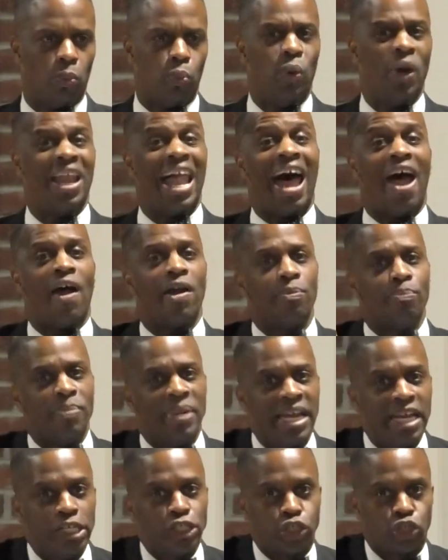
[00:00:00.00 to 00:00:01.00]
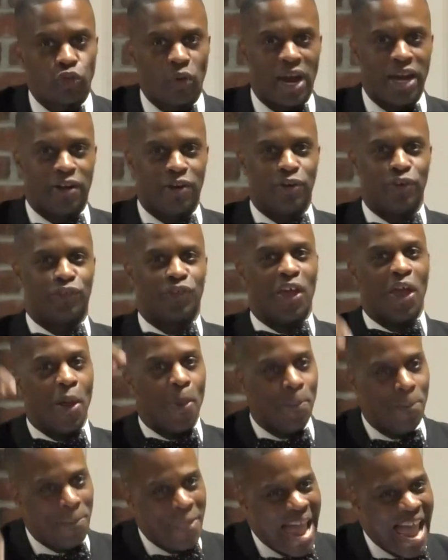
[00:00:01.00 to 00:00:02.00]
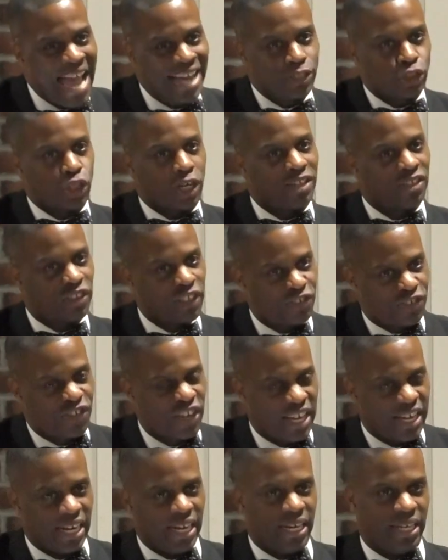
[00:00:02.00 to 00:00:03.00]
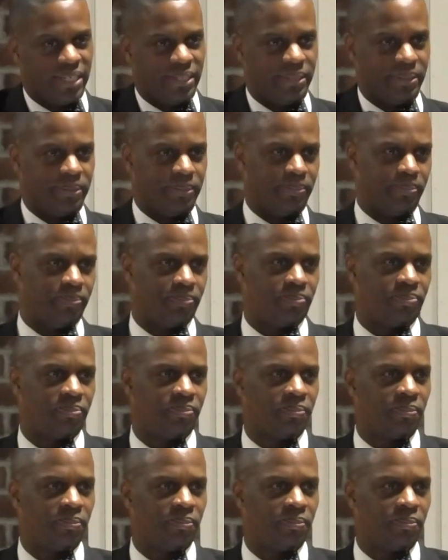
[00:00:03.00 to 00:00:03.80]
Will our administrators match the city?